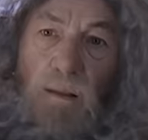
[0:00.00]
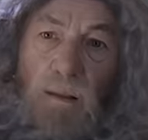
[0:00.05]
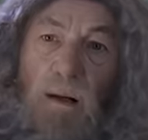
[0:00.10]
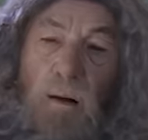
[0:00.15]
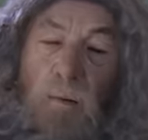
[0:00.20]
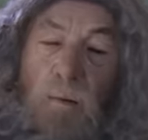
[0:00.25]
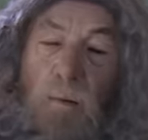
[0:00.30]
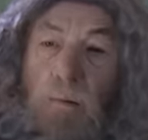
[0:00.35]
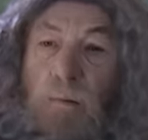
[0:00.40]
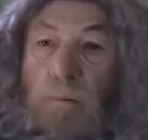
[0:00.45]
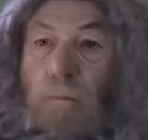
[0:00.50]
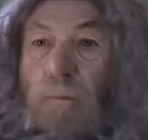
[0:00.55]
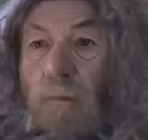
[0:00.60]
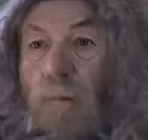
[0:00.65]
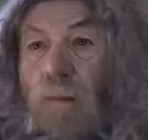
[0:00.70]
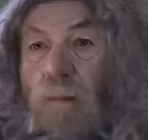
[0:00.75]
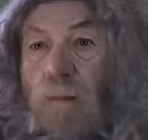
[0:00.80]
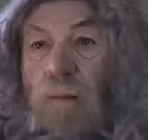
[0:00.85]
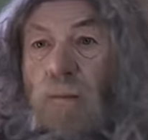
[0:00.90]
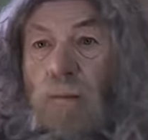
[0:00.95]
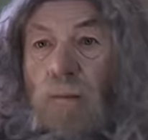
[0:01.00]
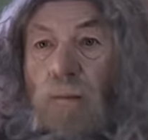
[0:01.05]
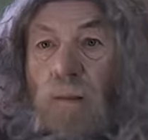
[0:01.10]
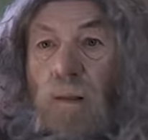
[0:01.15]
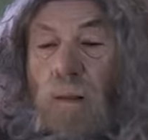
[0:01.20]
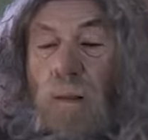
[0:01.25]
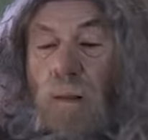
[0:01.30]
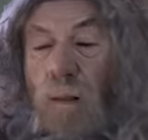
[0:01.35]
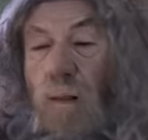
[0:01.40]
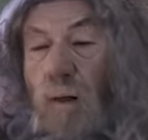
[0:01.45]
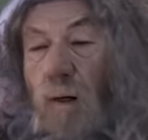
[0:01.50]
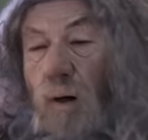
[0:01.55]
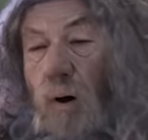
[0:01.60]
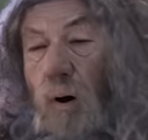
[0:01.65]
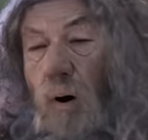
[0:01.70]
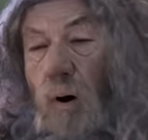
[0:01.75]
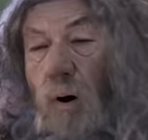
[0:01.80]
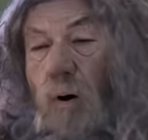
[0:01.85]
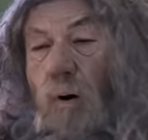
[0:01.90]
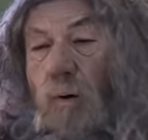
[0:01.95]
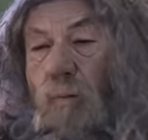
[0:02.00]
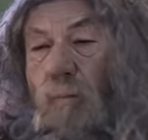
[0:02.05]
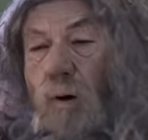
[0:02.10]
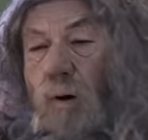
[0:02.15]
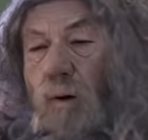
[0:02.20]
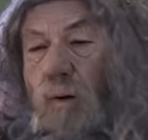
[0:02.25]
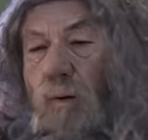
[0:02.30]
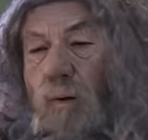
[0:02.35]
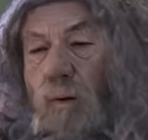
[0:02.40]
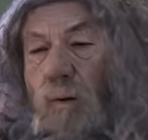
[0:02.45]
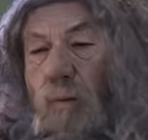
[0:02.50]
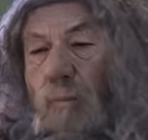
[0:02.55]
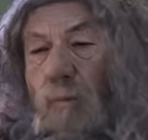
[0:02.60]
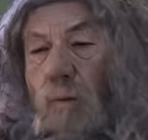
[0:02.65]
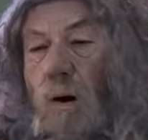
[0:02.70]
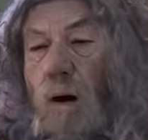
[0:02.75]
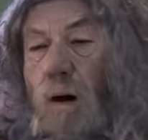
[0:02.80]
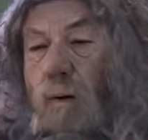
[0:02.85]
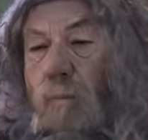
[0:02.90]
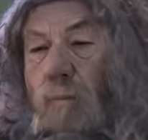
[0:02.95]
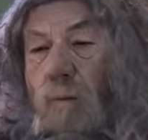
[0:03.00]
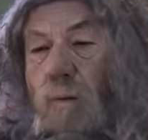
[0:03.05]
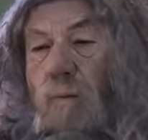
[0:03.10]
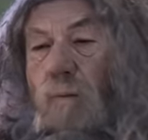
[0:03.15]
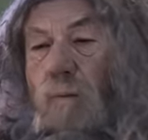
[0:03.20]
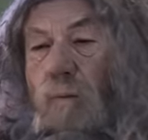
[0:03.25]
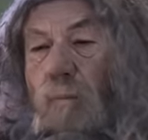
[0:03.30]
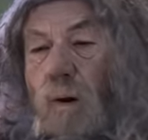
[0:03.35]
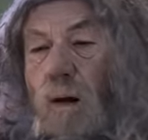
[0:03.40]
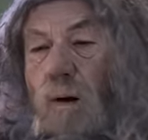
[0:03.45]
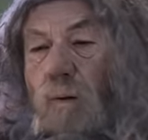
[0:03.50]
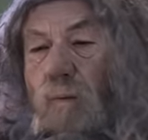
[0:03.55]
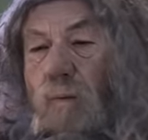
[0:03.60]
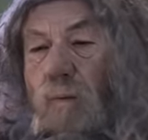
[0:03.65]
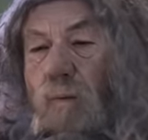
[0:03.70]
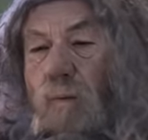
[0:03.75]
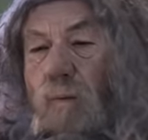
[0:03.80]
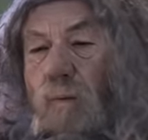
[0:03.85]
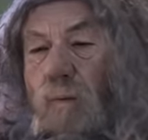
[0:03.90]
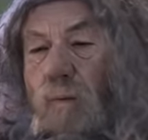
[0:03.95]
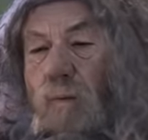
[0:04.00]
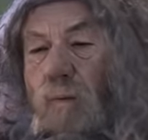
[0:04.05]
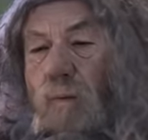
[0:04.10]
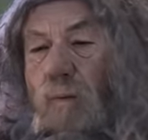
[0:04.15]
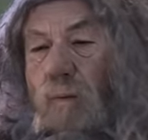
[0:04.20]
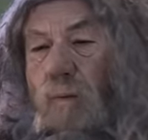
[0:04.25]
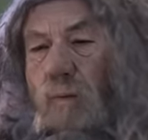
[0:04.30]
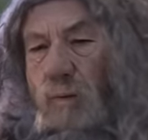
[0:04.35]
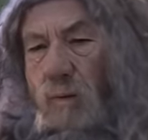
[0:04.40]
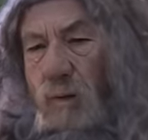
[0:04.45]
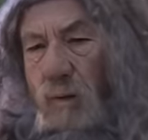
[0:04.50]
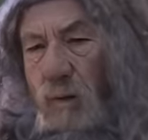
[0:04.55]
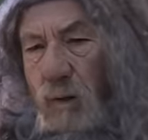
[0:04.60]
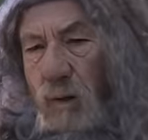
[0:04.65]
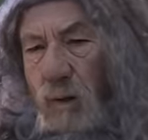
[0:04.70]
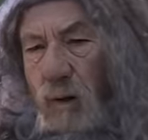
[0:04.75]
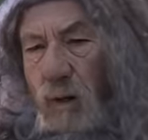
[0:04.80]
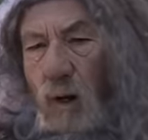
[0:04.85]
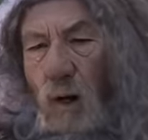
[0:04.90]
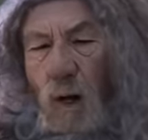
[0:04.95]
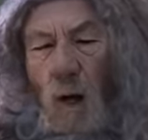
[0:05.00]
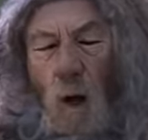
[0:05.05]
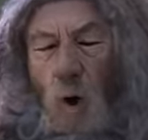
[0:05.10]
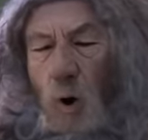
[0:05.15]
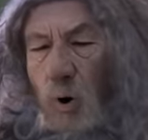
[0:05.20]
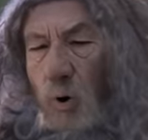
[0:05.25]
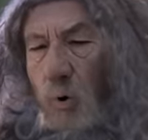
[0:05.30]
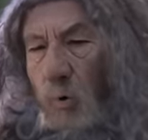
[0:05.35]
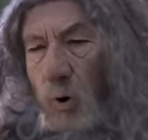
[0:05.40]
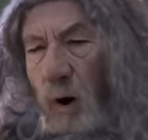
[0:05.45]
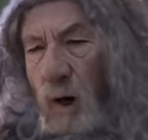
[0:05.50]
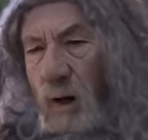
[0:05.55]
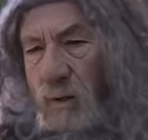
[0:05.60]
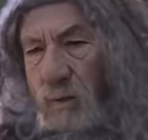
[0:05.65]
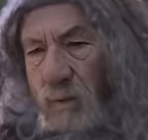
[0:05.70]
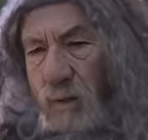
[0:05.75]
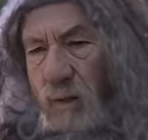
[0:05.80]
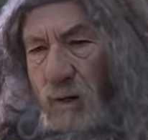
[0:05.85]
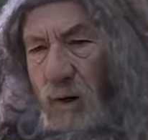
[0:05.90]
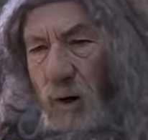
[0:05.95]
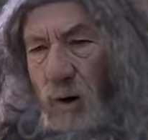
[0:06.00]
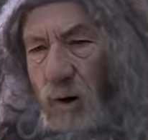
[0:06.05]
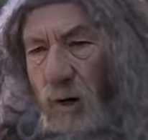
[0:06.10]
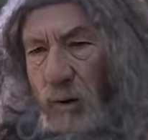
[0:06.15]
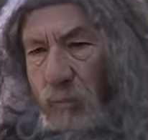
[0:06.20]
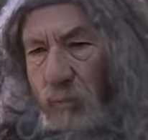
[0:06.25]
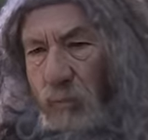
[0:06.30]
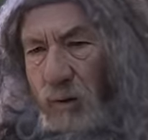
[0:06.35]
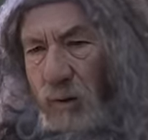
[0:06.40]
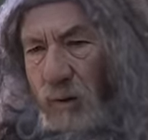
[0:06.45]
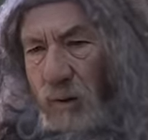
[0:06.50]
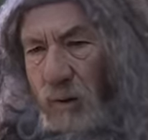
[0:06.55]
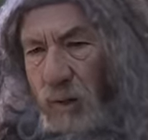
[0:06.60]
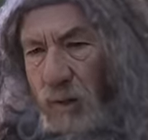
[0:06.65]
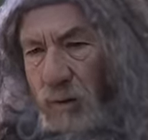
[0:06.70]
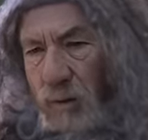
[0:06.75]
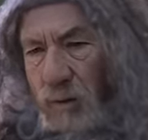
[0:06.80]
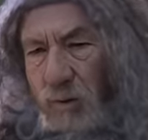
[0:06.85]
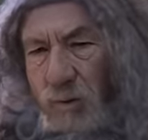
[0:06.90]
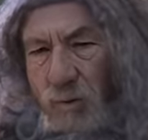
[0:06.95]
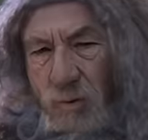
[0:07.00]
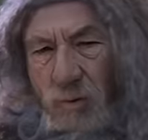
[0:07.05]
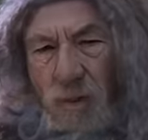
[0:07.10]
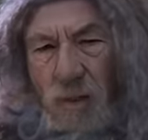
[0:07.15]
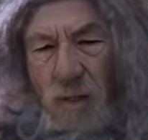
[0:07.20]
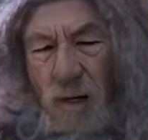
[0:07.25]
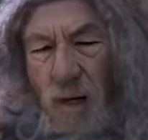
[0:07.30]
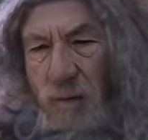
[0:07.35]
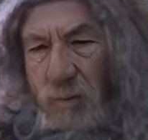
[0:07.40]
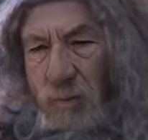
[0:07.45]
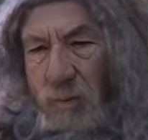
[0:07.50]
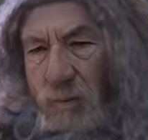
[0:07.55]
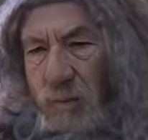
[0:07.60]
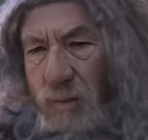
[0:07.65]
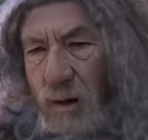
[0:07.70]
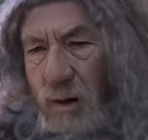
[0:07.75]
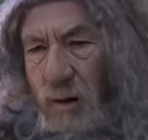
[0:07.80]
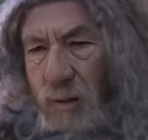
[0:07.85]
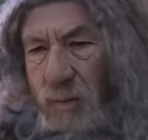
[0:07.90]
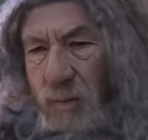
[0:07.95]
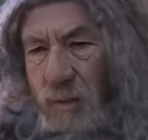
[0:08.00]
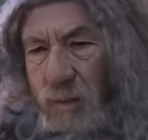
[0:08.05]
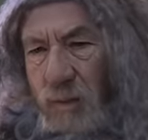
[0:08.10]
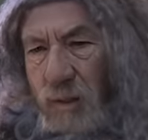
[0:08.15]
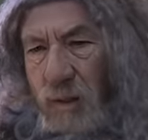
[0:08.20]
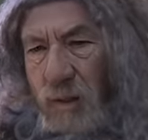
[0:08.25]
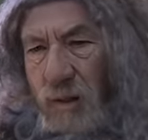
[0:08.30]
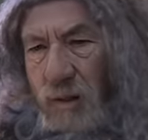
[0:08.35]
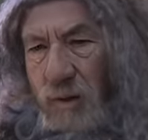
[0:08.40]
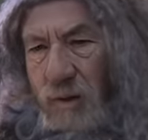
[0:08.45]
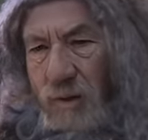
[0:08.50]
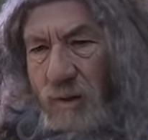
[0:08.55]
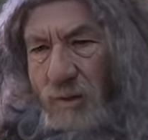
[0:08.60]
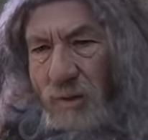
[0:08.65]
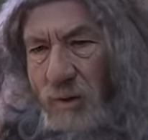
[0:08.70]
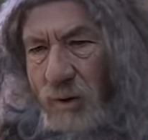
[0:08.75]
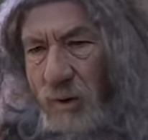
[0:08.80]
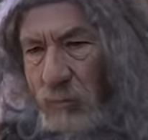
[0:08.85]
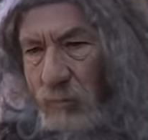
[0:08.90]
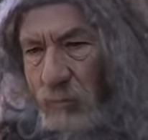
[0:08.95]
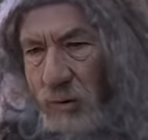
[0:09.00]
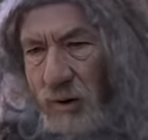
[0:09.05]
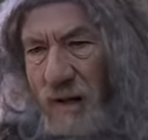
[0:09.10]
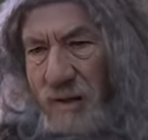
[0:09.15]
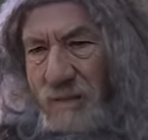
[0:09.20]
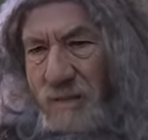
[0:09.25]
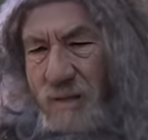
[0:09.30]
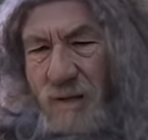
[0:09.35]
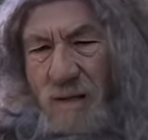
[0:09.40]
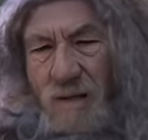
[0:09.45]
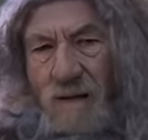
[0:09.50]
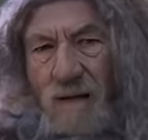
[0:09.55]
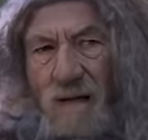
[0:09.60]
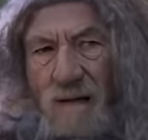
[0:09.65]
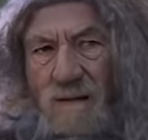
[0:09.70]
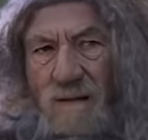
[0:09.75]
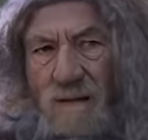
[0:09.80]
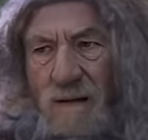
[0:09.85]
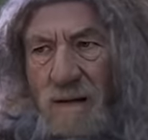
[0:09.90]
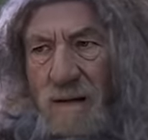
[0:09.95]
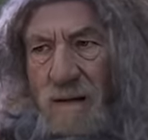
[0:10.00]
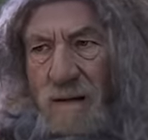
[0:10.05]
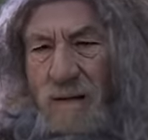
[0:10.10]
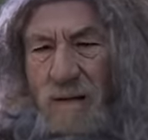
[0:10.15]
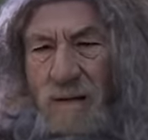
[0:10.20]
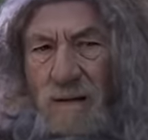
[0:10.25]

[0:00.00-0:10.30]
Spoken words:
that was pretty good. Oh, my Prime is about to renew. Why has it gone up to $300 a year, plus a kidney?